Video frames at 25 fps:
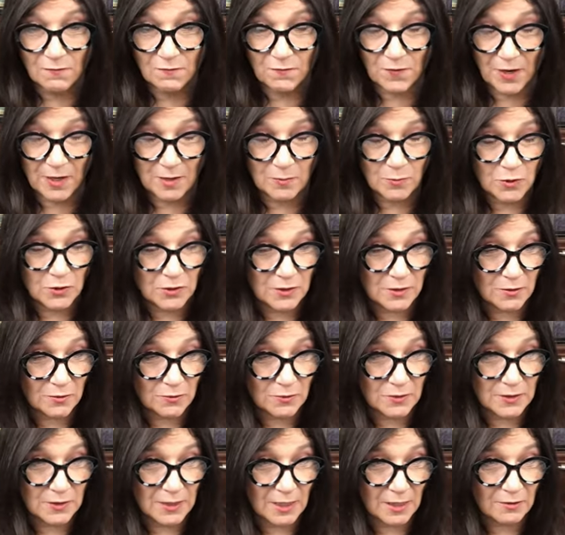Fiber
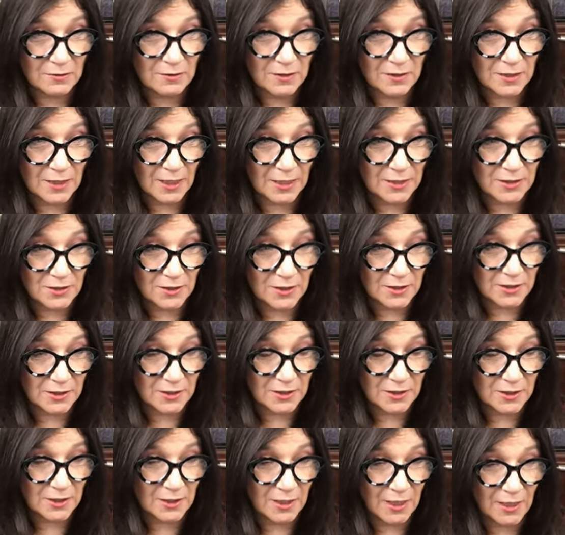slows down the
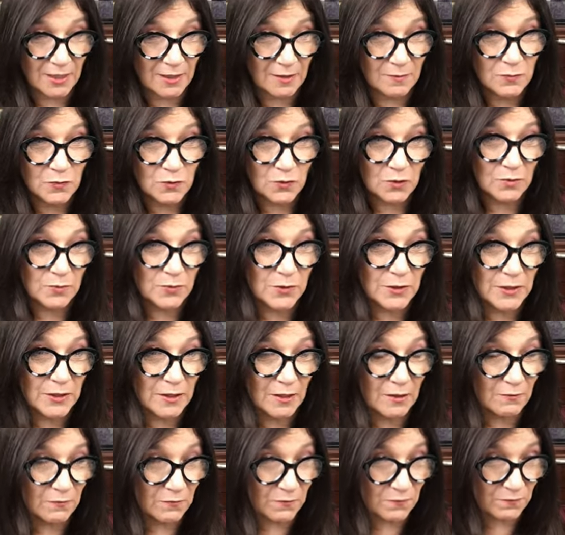digestion and
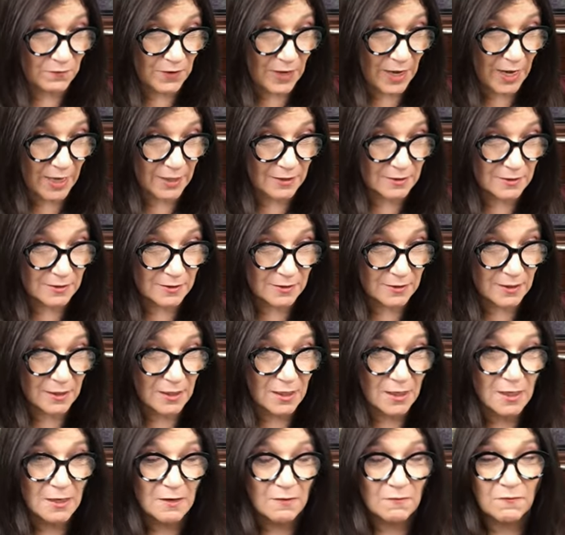absorption of fats.
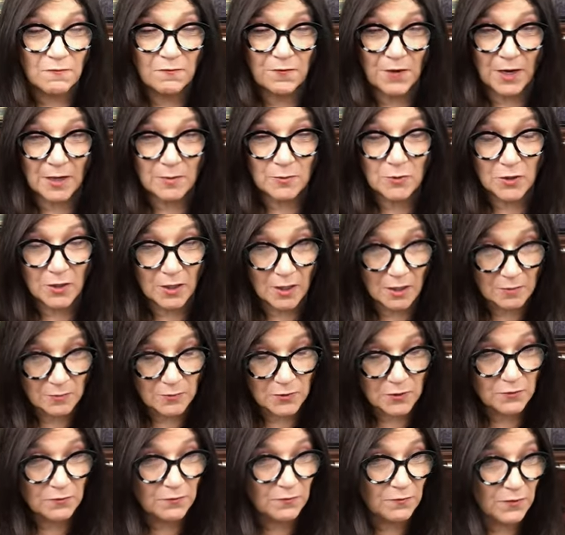Fiber
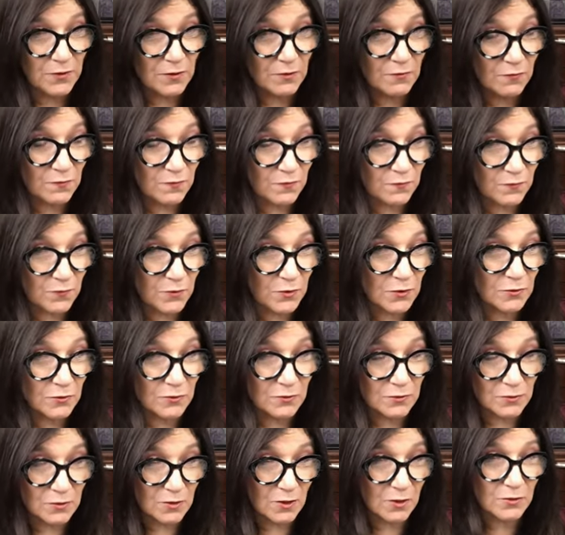helps you feel
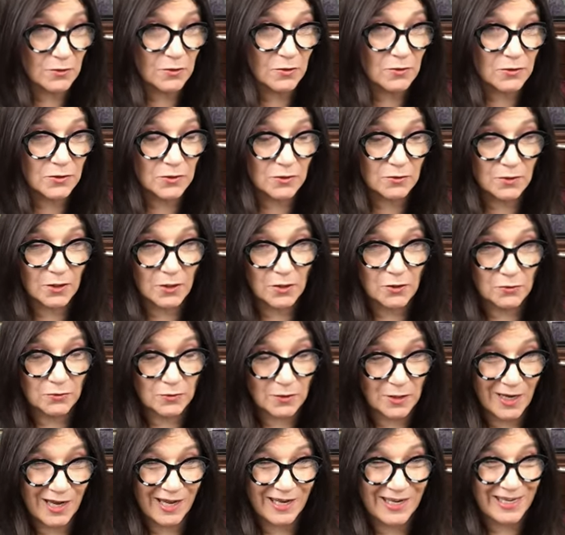fuller longer so that you're
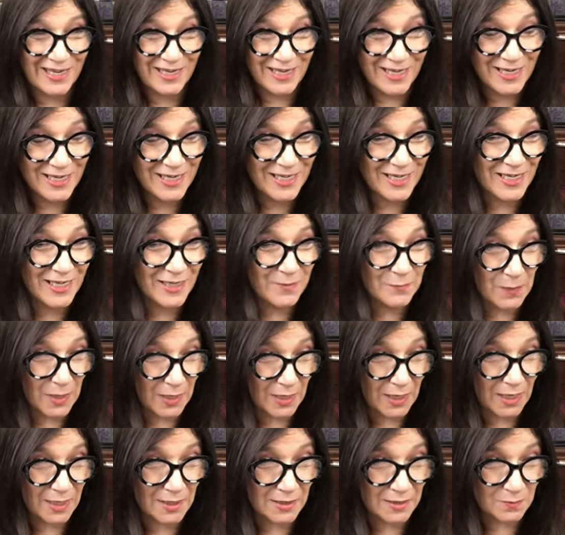not eating mu-
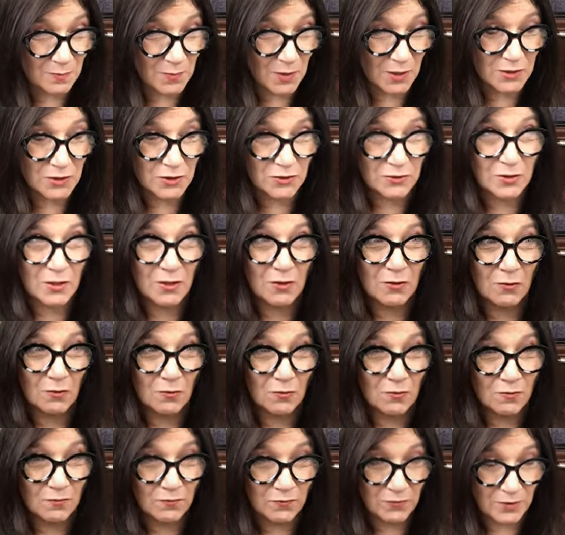as much. You're not
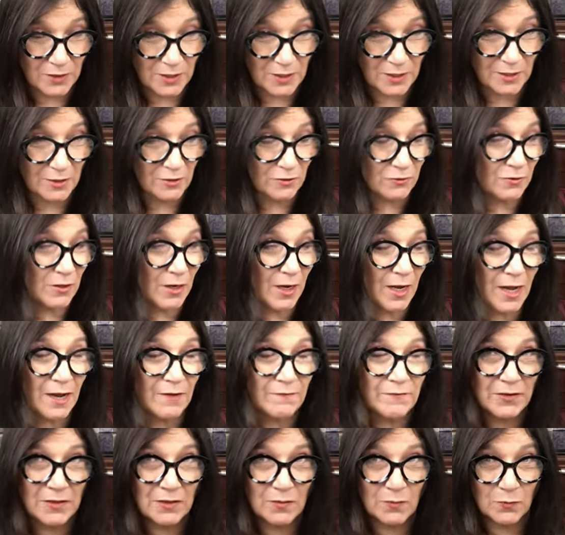overeating. You're not
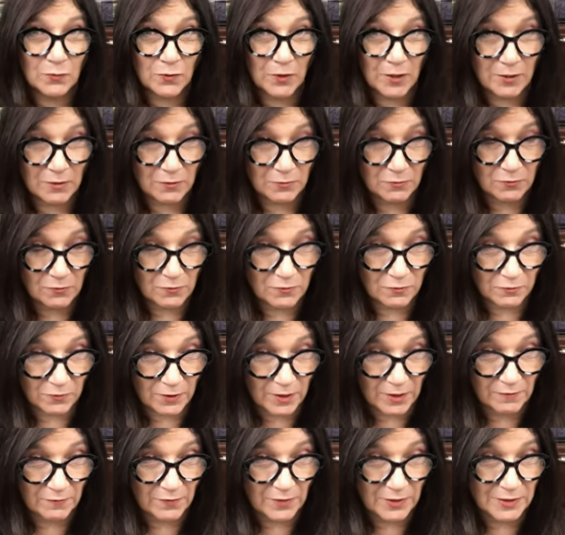having the breakthrough
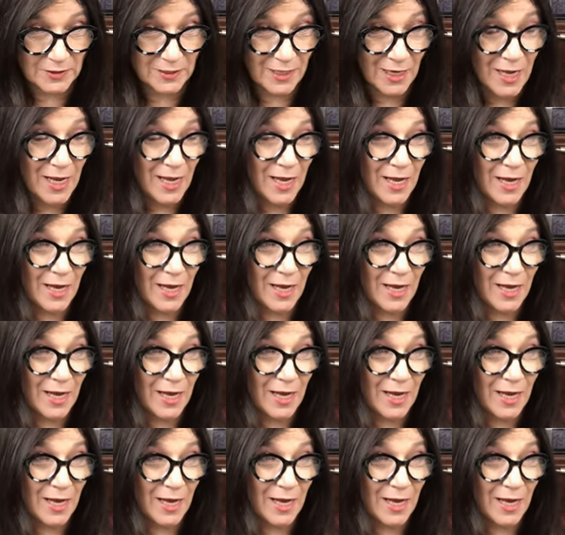cravings.